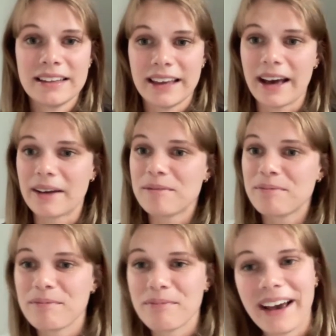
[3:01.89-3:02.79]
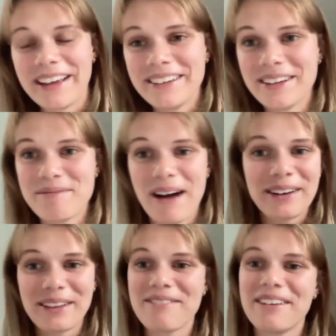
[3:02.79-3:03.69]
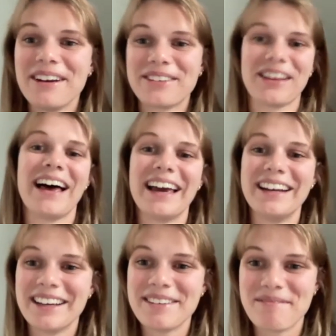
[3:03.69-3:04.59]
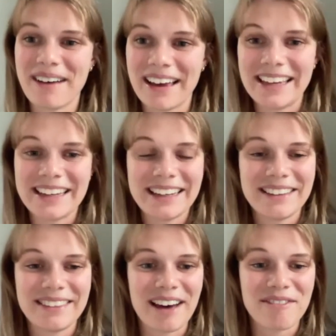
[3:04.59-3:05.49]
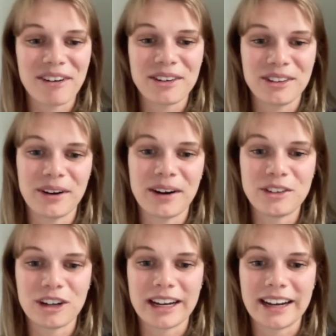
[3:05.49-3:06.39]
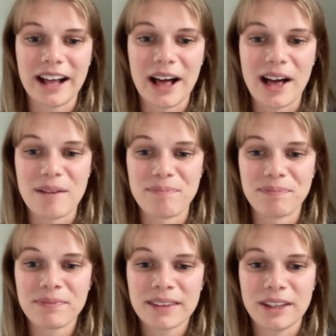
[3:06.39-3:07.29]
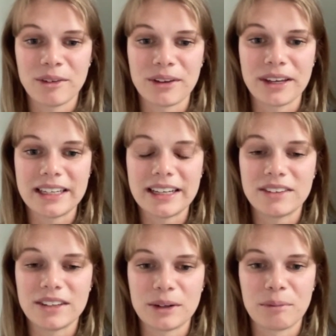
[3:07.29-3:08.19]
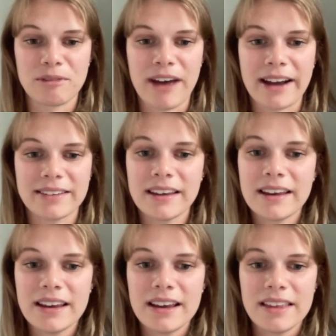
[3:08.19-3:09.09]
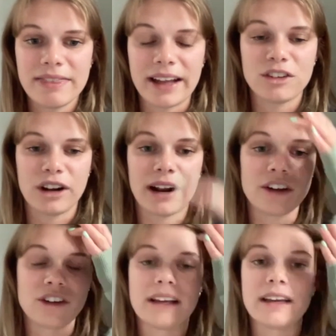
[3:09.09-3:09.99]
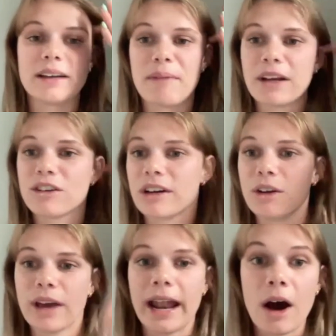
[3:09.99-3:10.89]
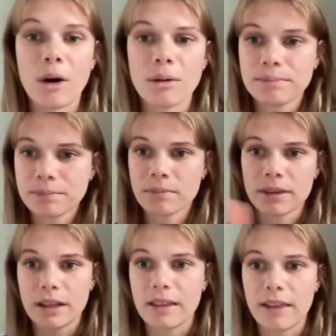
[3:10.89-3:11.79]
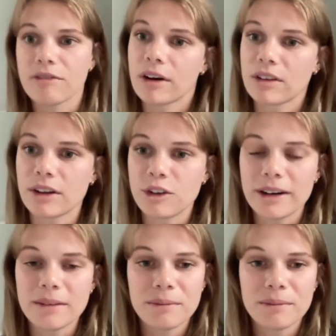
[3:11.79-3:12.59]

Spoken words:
yeah, mind on the finish line. But that first 200, you really need to perfect that strategy and make sure you get out in that first 100.